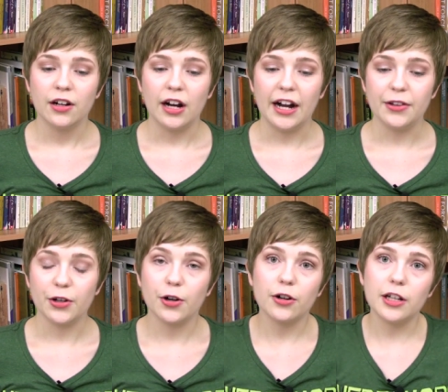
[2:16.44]
either
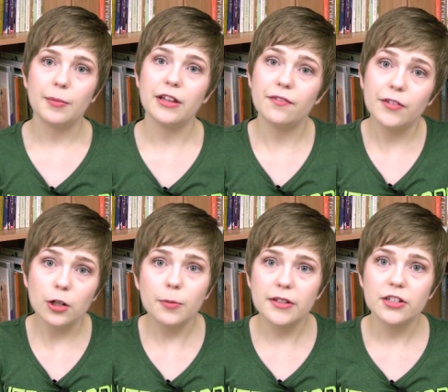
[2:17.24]
curl up in the
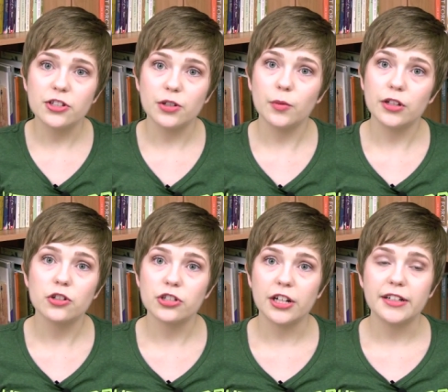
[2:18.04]
fetal position when
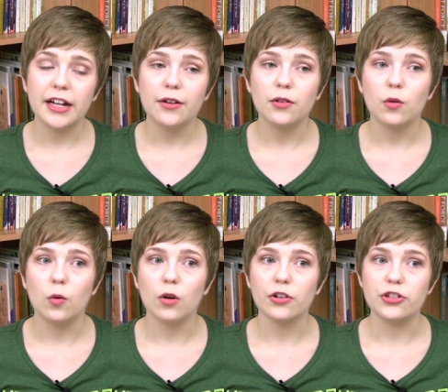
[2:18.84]
they're shut down
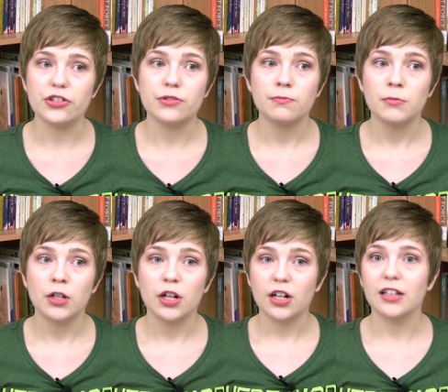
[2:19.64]
or just
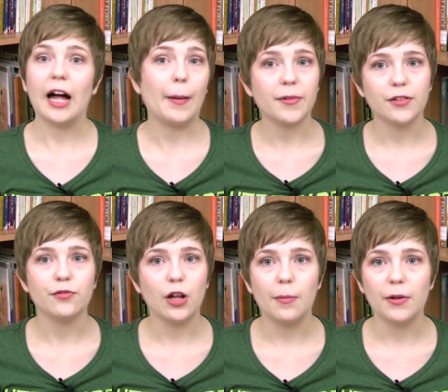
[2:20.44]
collapse and
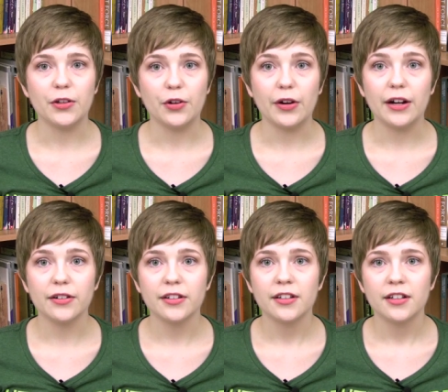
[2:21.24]
flop on the
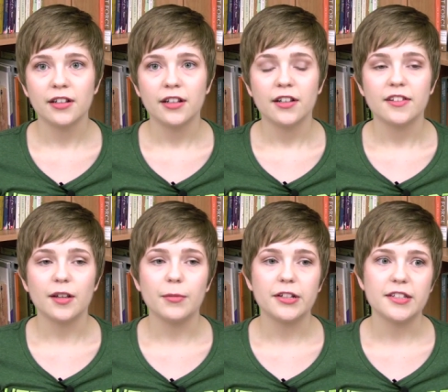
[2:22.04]
ground.
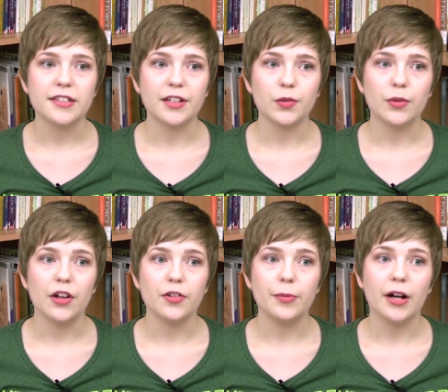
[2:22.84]
Some autistics will
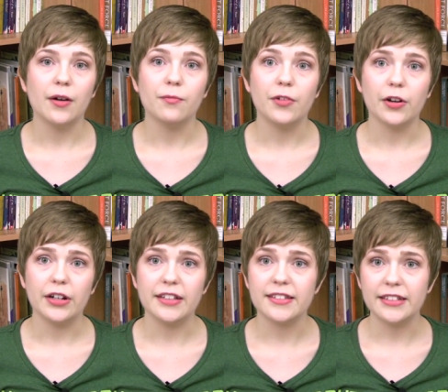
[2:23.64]
also become
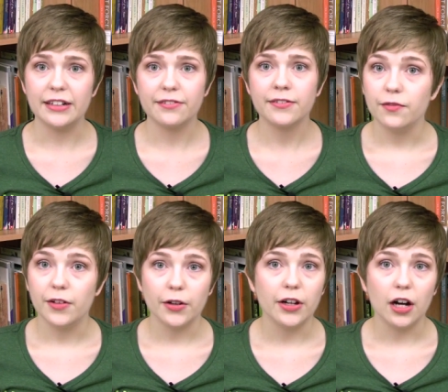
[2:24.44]
very stiff.
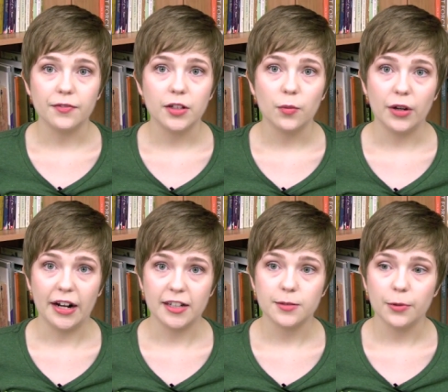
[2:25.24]
Very often, when
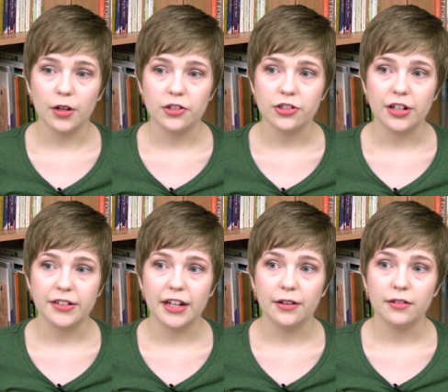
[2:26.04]
I experience
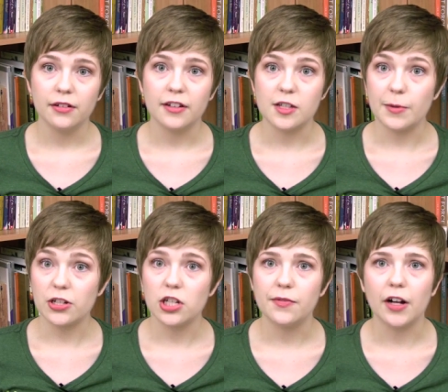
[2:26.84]
shutdown,
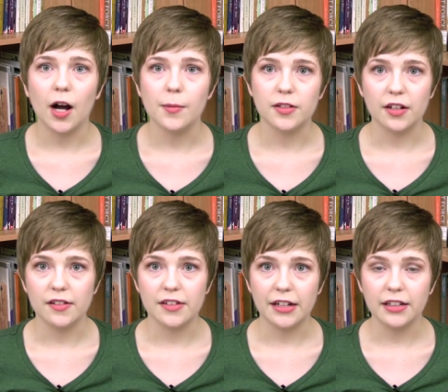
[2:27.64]
especially if it comes
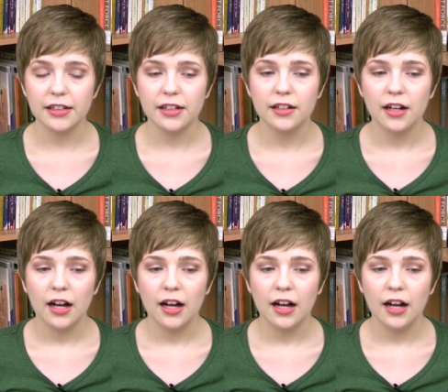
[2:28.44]
on suddenly,